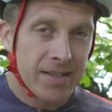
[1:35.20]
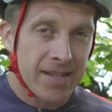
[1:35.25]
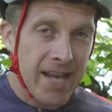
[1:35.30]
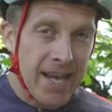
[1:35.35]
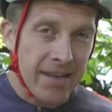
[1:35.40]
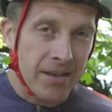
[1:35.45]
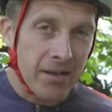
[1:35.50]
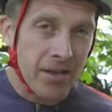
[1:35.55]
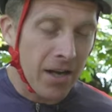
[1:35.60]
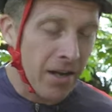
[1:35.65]

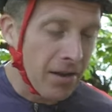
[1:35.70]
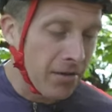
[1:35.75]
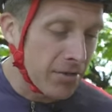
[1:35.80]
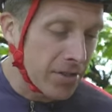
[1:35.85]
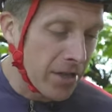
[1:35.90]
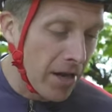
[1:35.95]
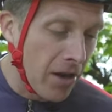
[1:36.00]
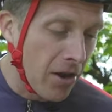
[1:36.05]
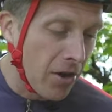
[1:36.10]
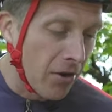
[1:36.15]
Take a
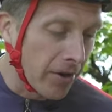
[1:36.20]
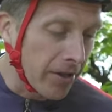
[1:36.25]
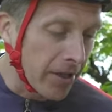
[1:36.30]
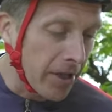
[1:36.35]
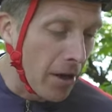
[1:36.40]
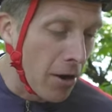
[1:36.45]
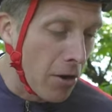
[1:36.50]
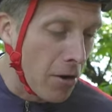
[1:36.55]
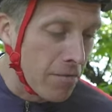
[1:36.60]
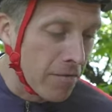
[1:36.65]
closer look
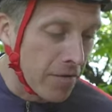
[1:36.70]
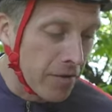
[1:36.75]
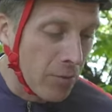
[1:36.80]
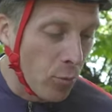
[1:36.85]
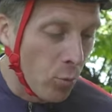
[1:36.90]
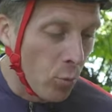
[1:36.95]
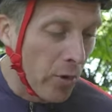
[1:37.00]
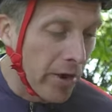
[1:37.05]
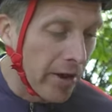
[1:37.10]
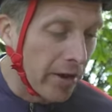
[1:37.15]
over the
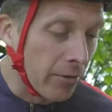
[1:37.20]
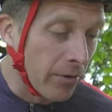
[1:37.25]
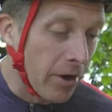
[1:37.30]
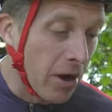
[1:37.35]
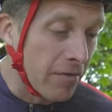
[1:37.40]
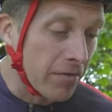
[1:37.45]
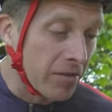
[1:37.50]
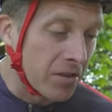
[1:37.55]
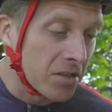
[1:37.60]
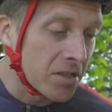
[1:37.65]
wheel,
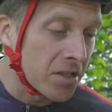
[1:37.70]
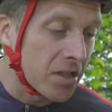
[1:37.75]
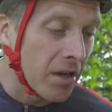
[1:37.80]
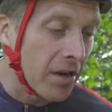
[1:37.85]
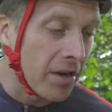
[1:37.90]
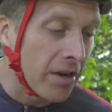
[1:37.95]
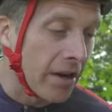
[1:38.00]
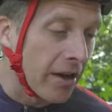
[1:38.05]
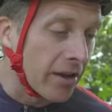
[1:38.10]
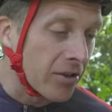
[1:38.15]
over the
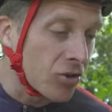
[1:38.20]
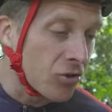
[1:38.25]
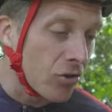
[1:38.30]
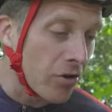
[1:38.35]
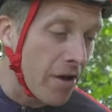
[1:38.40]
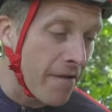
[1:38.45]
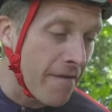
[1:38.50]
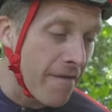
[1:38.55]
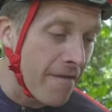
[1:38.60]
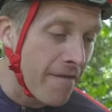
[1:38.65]
tyre, and
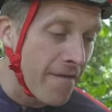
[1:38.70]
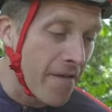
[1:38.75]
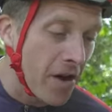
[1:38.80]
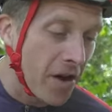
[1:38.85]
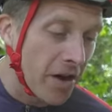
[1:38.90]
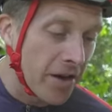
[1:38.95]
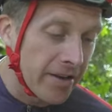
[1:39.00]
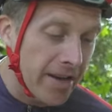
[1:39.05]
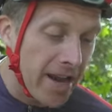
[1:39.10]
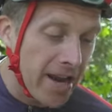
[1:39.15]
try and
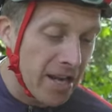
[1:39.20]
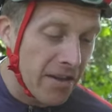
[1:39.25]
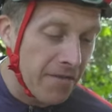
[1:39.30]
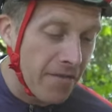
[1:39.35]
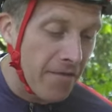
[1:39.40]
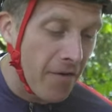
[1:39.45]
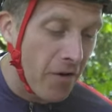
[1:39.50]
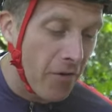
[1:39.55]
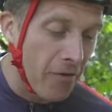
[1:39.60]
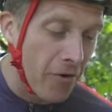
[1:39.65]
find any
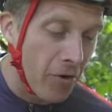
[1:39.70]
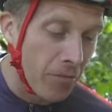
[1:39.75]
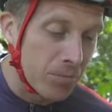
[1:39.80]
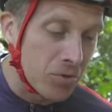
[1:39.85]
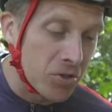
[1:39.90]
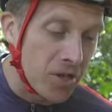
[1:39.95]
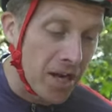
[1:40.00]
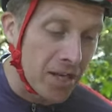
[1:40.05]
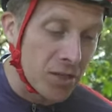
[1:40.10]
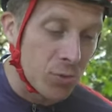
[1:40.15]
foreign
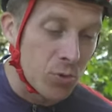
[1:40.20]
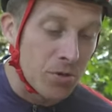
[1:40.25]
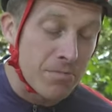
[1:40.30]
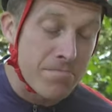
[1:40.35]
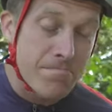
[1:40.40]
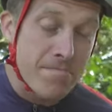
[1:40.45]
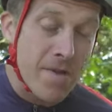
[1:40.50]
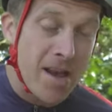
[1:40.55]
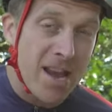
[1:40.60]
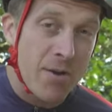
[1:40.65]
objects which
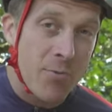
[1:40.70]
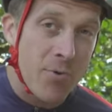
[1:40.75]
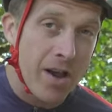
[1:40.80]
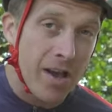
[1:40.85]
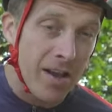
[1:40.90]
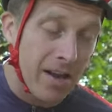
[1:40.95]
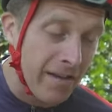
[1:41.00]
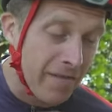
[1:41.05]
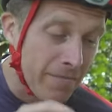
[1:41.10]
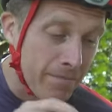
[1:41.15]
may
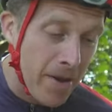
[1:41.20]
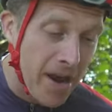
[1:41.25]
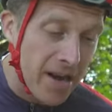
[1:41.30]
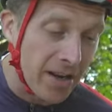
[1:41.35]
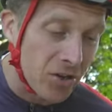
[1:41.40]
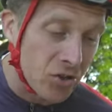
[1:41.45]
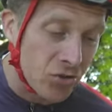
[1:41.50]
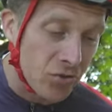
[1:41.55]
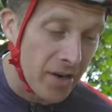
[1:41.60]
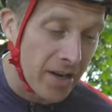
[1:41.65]
well have
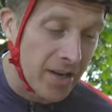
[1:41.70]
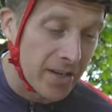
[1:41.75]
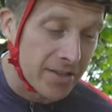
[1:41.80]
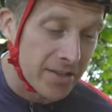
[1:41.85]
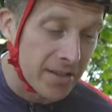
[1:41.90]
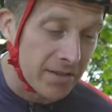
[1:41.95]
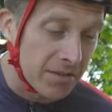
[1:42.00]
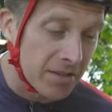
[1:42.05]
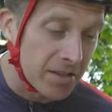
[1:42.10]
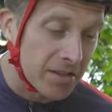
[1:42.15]

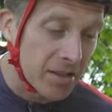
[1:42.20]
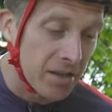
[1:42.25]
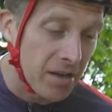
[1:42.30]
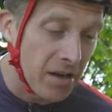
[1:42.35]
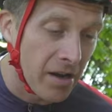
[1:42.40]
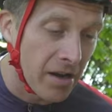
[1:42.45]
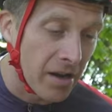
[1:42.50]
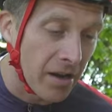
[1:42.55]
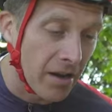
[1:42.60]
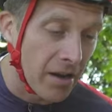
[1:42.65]
penetrated the
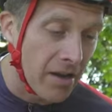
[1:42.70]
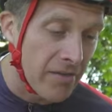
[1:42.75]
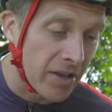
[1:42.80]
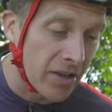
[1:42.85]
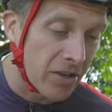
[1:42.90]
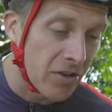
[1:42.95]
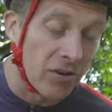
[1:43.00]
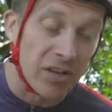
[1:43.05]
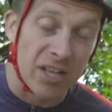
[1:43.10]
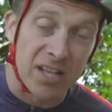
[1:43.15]
tyre and
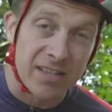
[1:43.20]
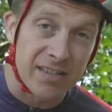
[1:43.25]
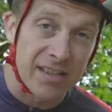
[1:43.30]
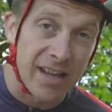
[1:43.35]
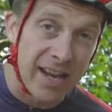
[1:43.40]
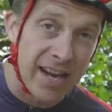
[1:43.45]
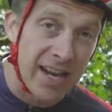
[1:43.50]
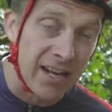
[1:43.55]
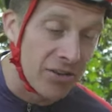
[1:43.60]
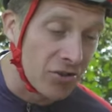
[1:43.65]
then gone into
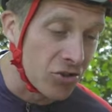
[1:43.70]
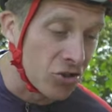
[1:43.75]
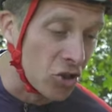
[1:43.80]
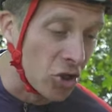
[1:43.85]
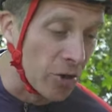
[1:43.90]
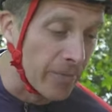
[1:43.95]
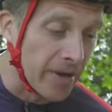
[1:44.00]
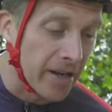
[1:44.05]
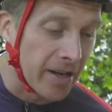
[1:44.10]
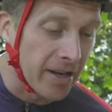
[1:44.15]
that inner
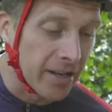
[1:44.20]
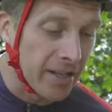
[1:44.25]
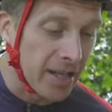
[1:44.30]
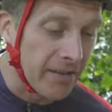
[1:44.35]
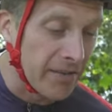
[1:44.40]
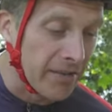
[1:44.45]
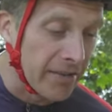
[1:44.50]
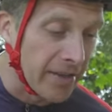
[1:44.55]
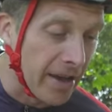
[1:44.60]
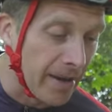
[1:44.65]
tube and
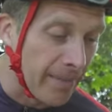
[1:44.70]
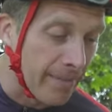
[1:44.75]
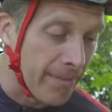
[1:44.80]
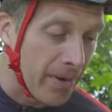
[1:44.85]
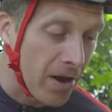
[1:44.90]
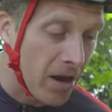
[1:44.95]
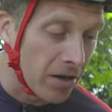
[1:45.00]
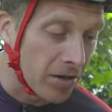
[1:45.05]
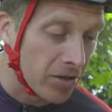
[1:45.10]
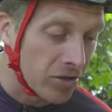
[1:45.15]
given that
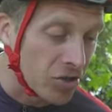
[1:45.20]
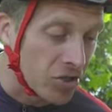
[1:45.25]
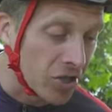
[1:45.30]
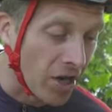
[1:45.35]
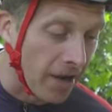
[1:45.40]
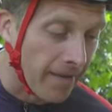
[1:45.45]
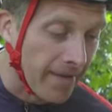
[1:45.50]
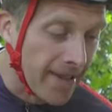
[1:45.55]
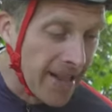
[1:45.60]
puncture.